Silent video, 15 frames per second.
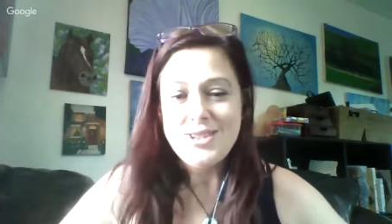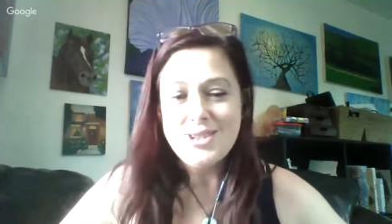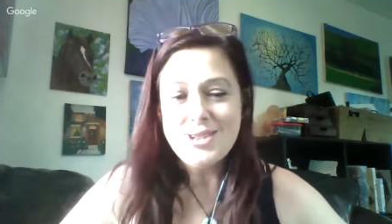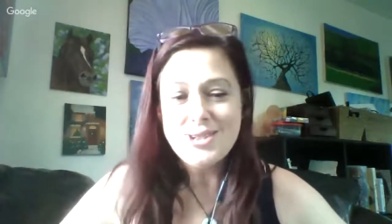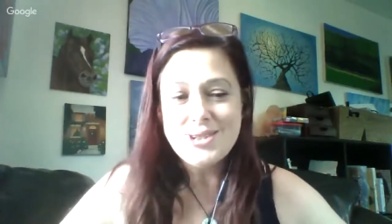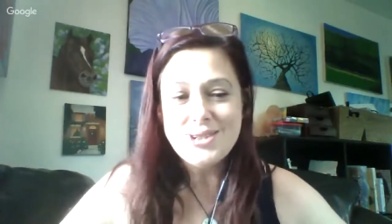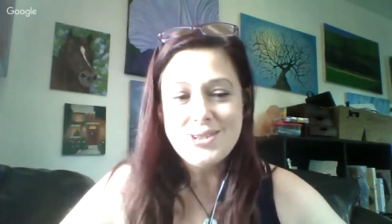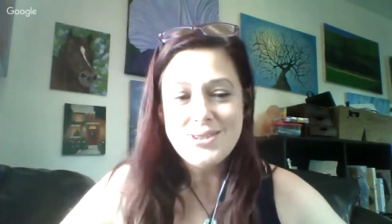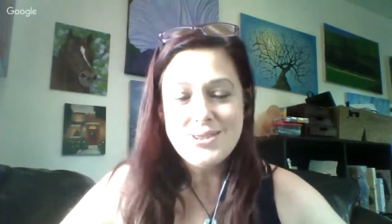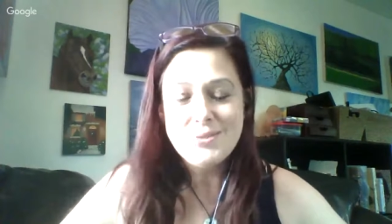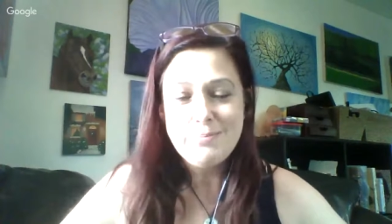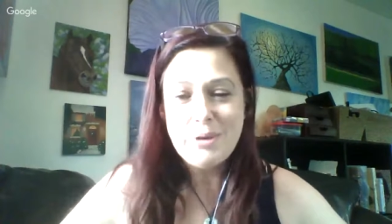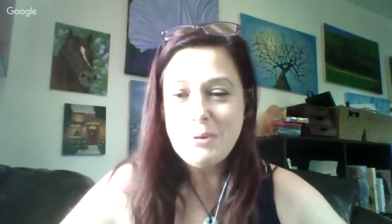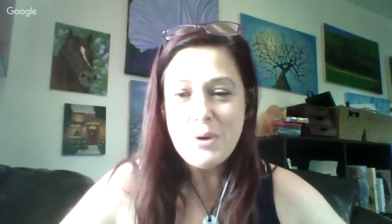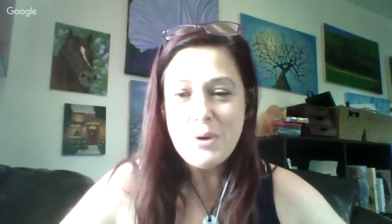So,
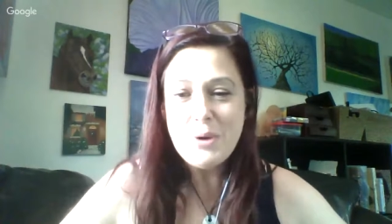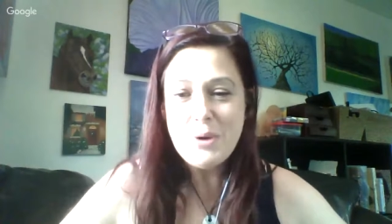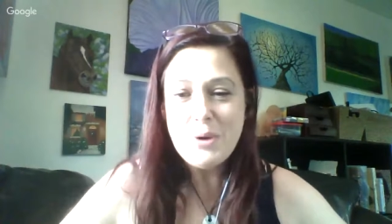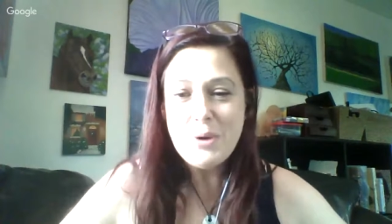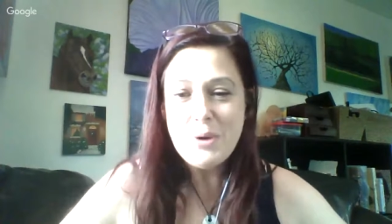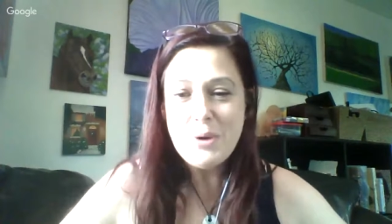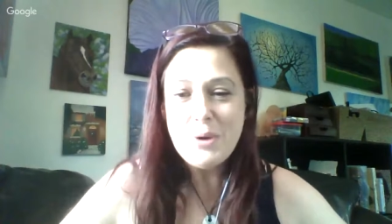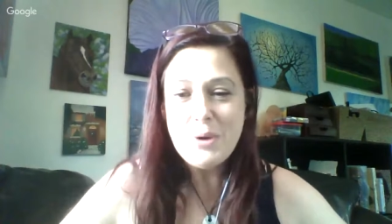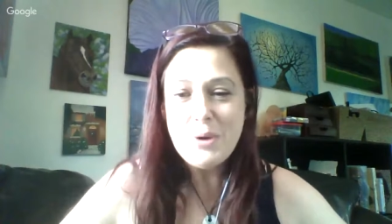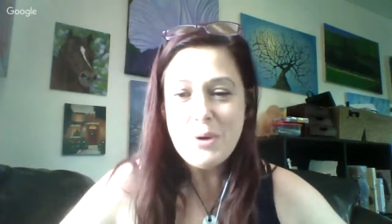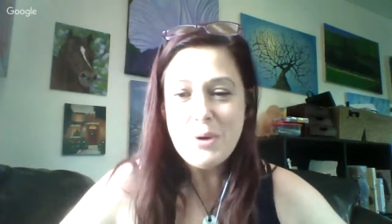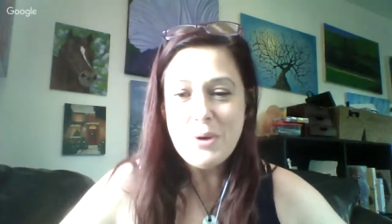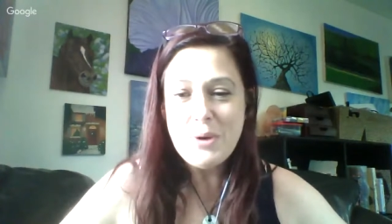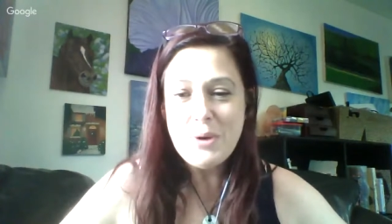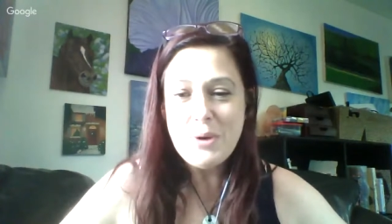but that
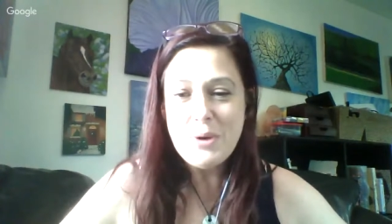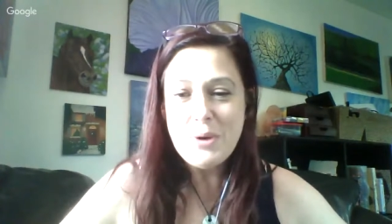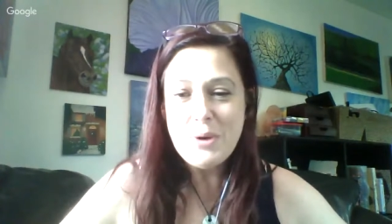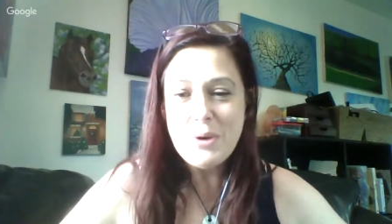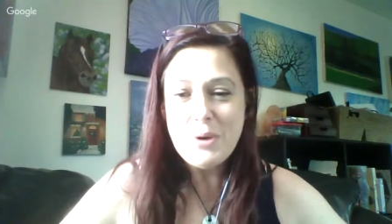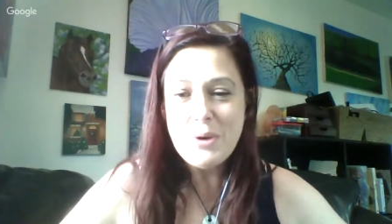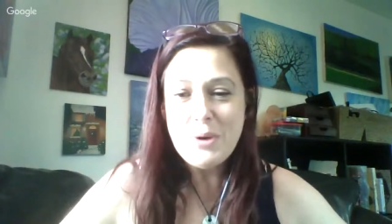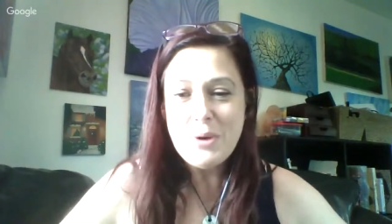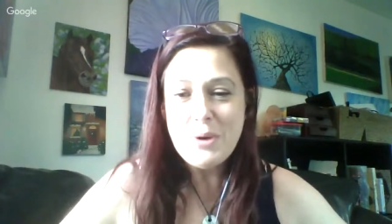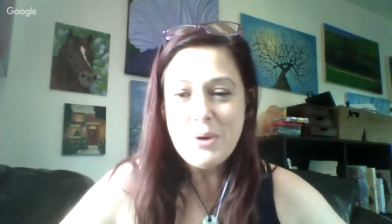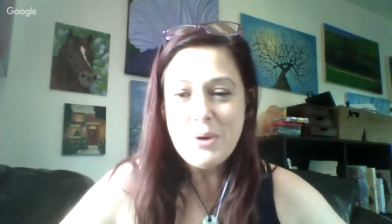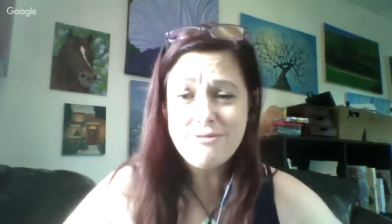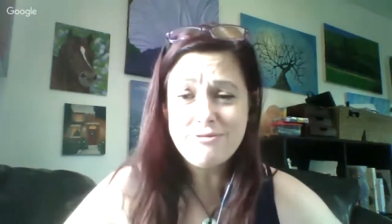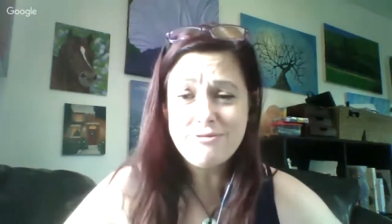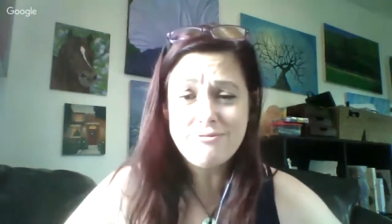was our entire, you
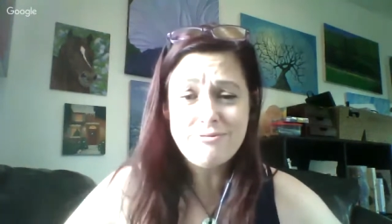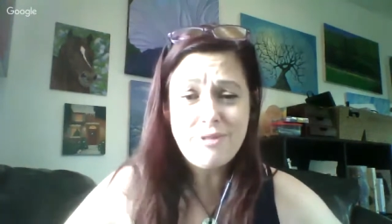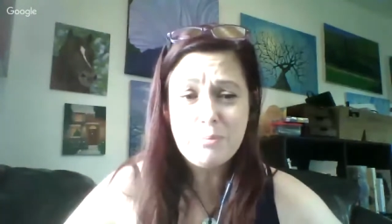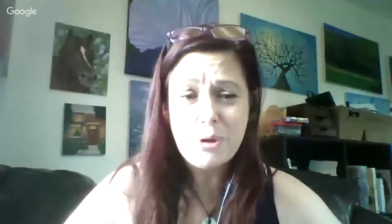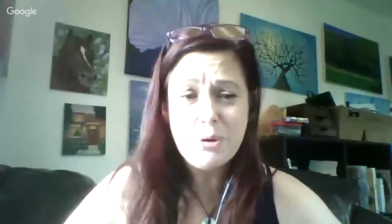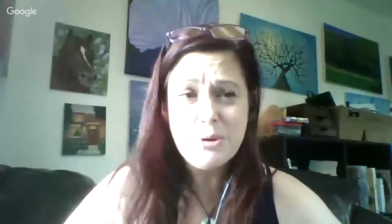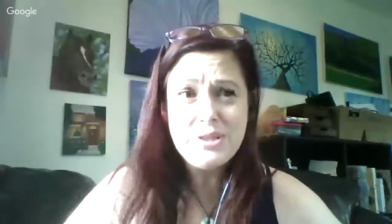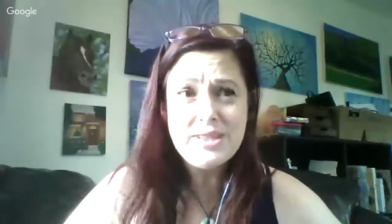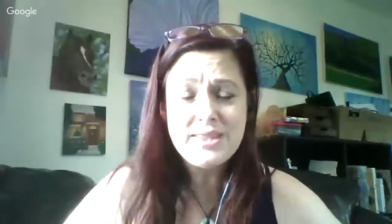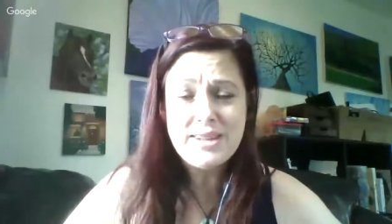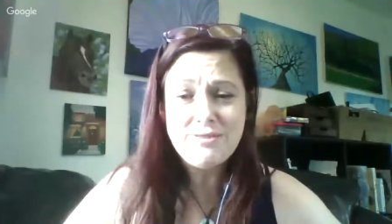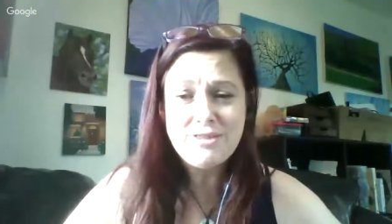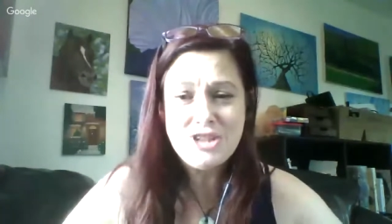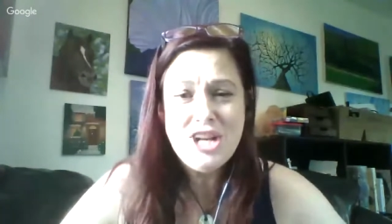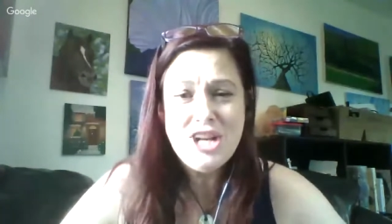know,
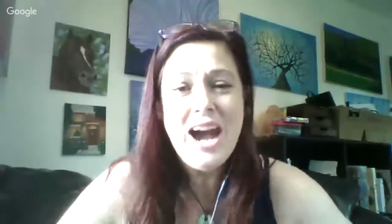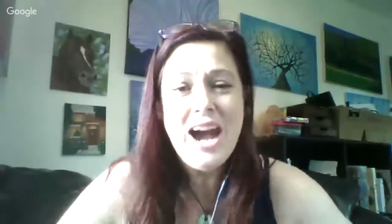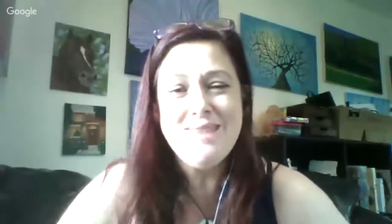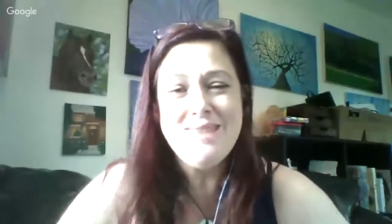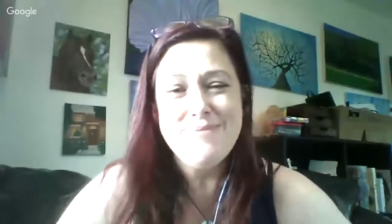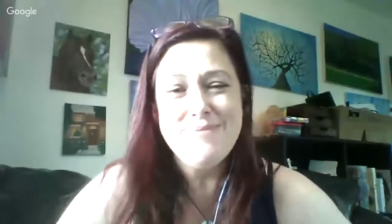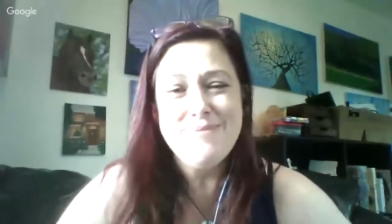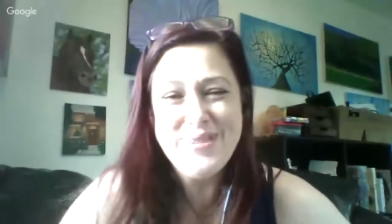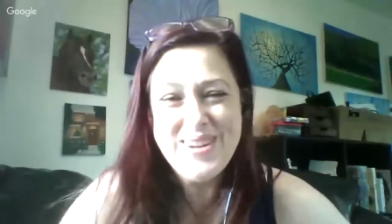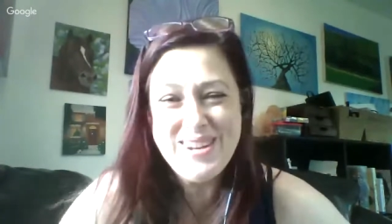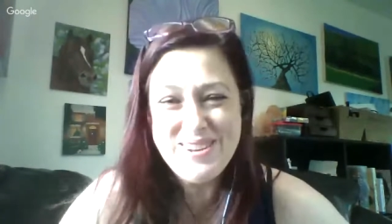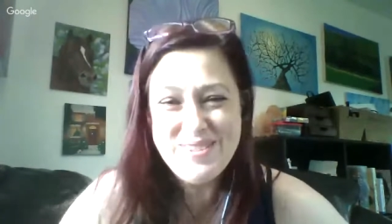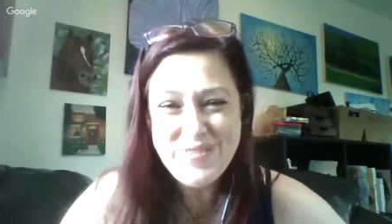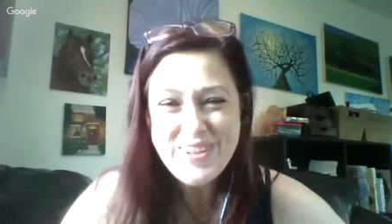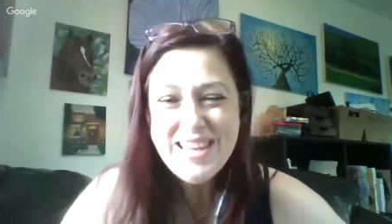process every time
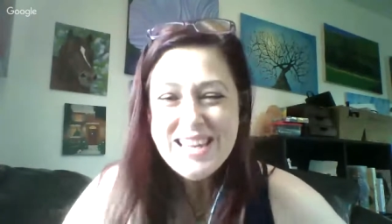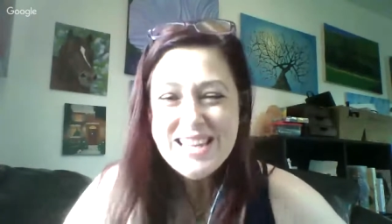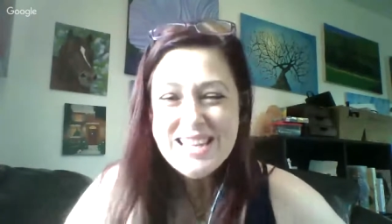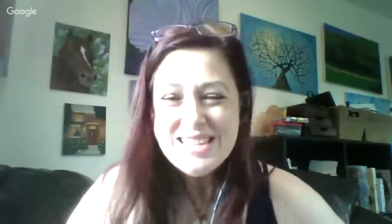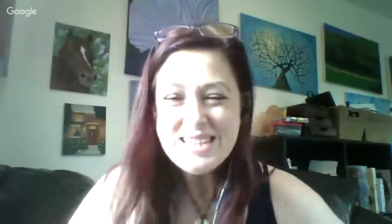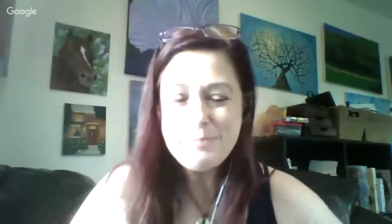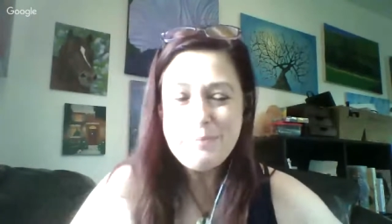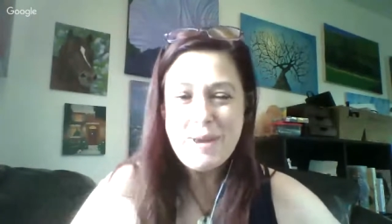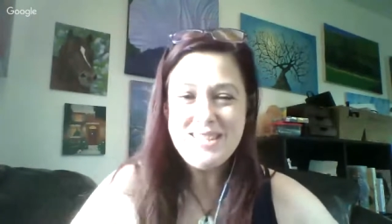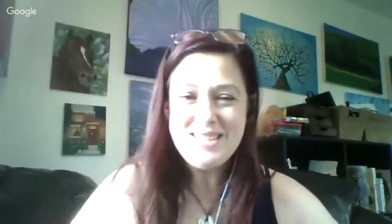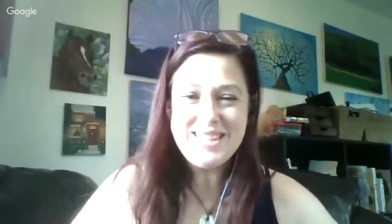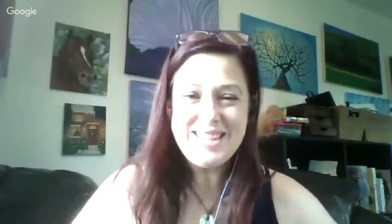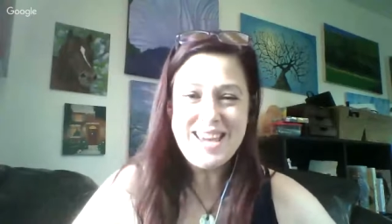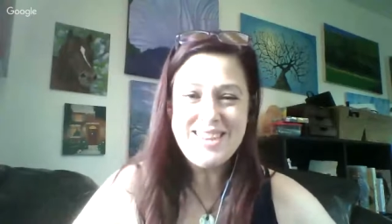we've spent